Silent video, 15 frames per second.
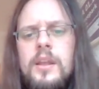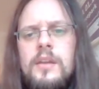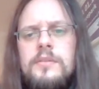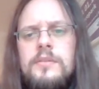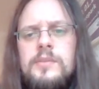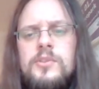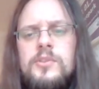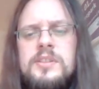Then
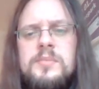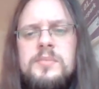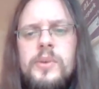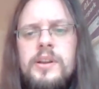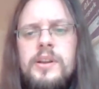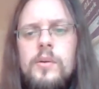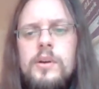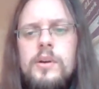we just bring
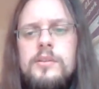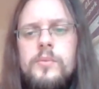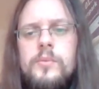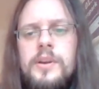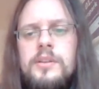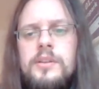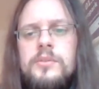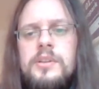our queen
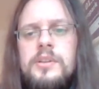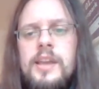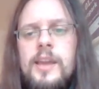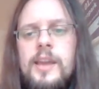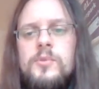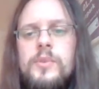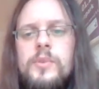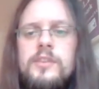into the game
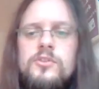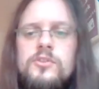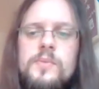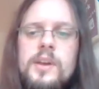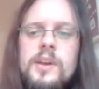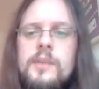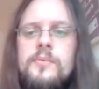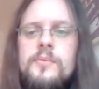to
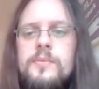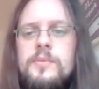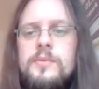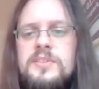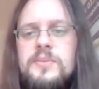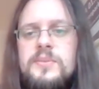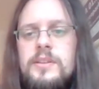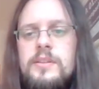h5,
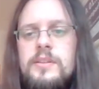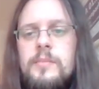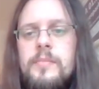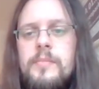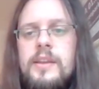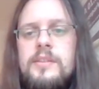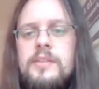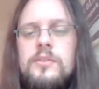threatening
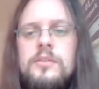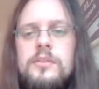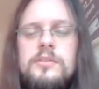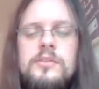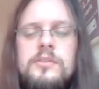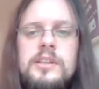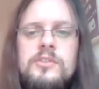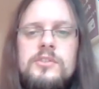mate on
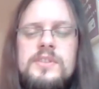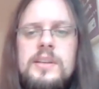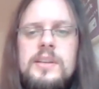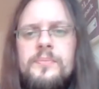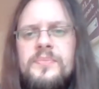h7.